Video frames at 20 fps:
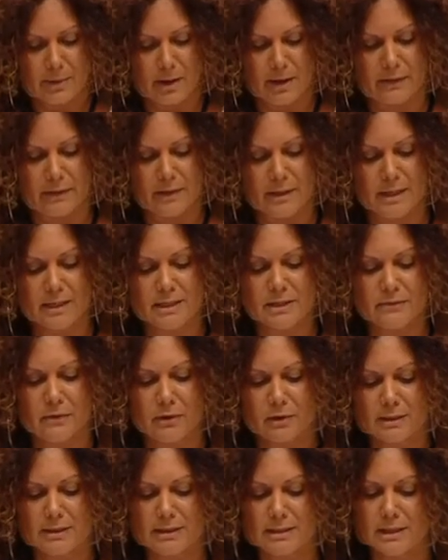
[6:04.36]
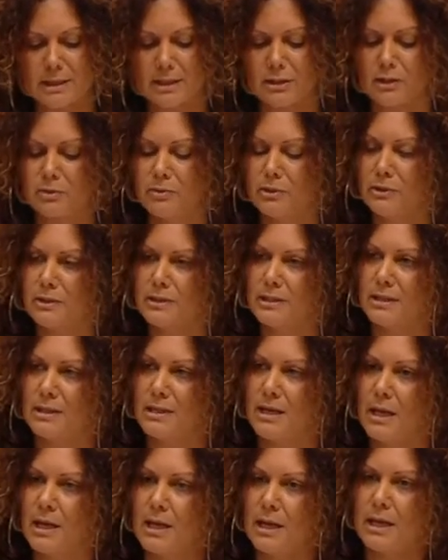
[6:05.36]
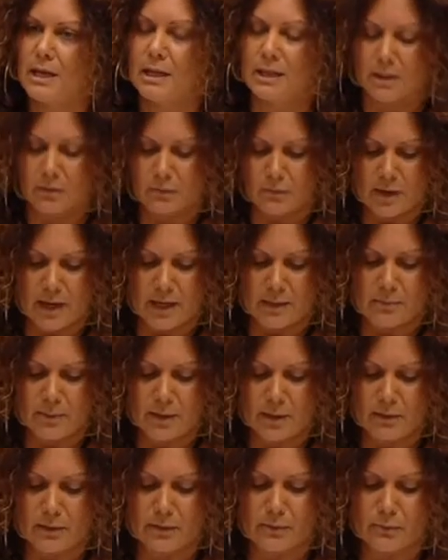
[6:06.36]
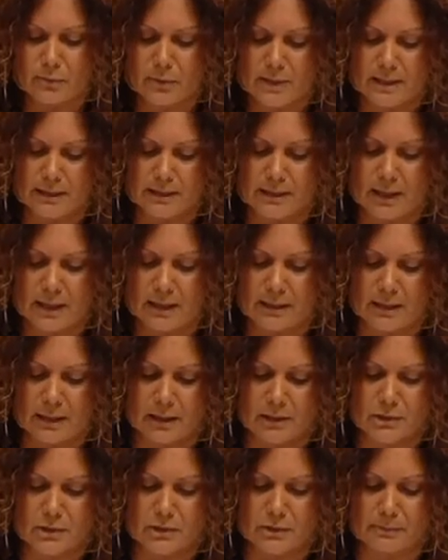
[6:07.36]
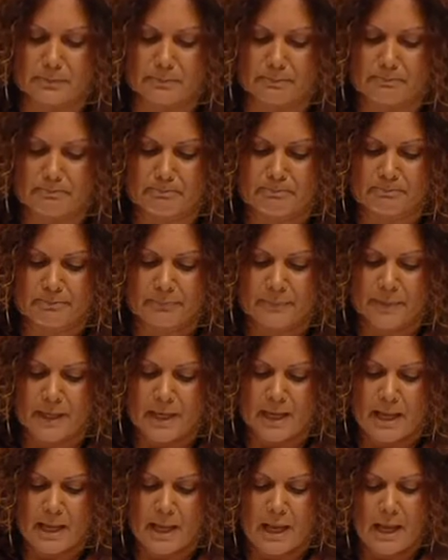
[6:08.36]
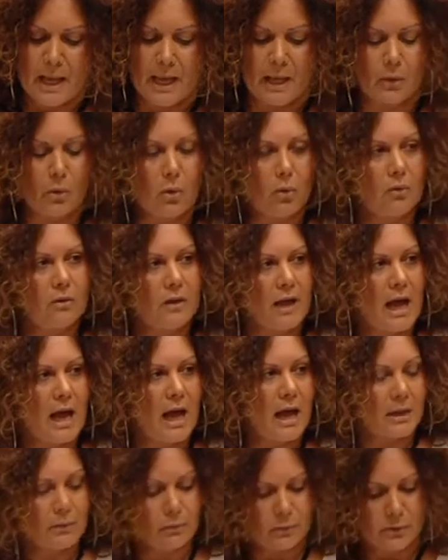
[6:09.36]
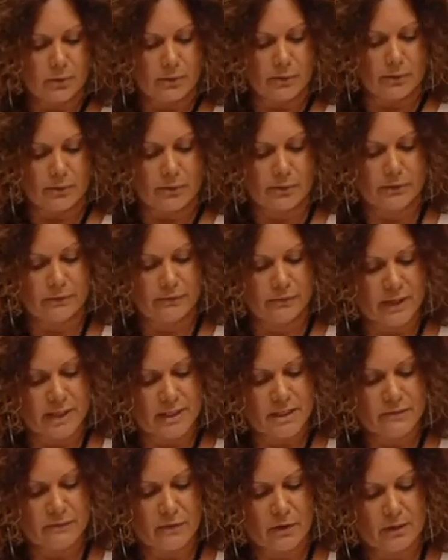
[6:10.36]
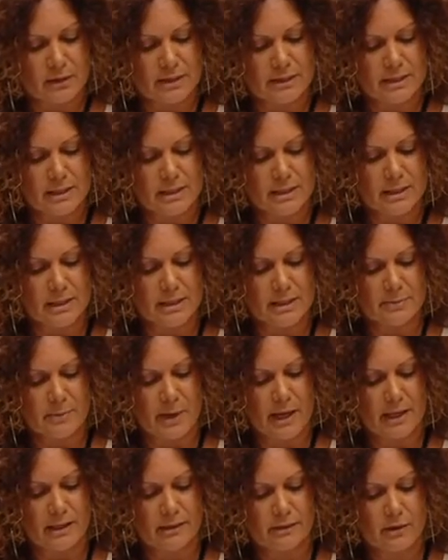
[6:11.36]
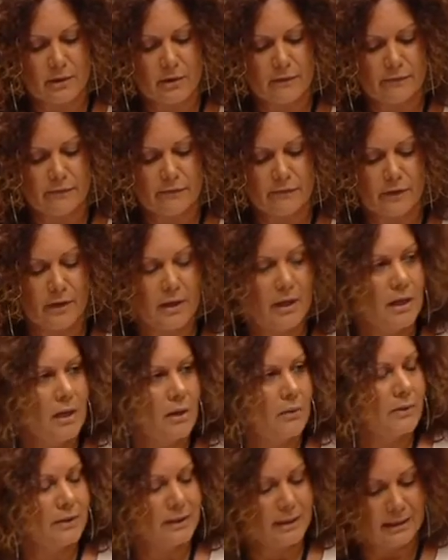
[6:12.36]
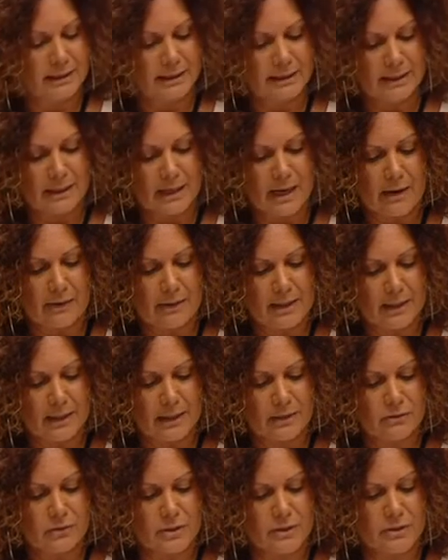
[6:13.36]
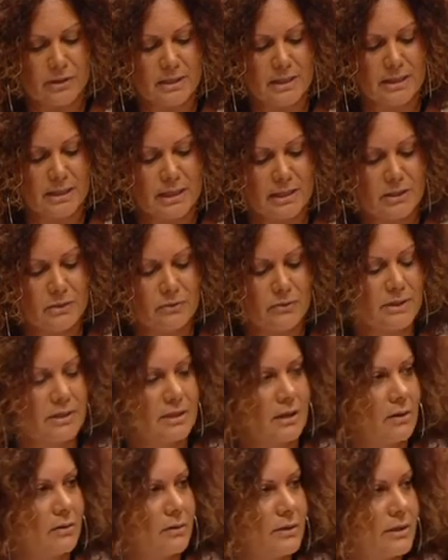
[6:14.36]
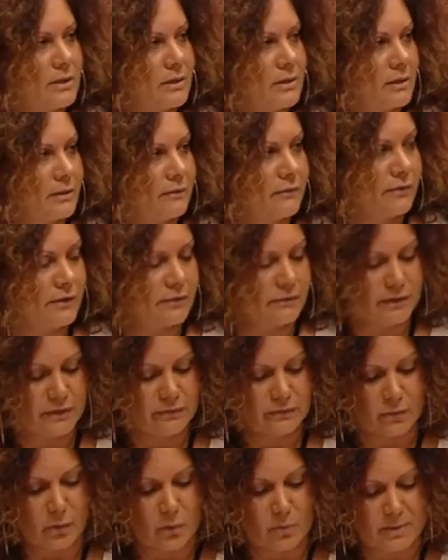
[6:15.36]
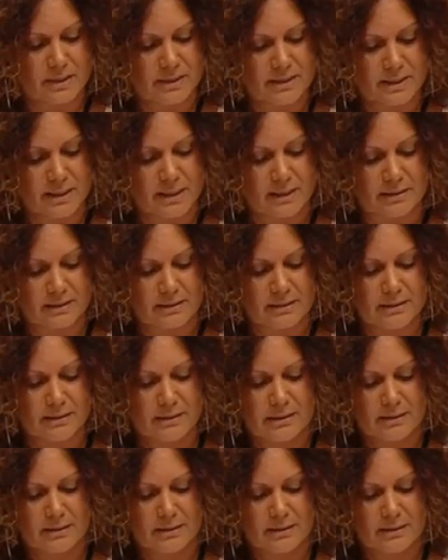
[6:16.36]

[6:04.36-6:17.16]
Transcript: by the yes volunteer community in a rainbow reincarnation. And all the hard work of yes volunteers paid off with the Lingiari electorate's yes result of 54%.